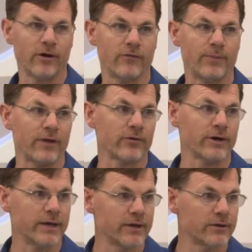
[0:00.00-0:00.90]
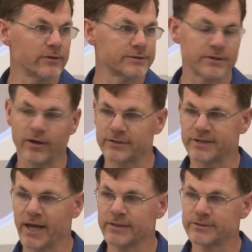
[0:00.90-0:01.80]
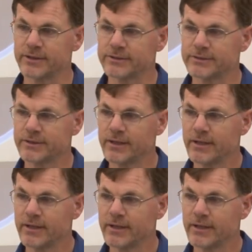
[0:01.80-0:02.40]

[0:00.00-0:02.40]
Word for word: of Beverly Hills and Los Angeles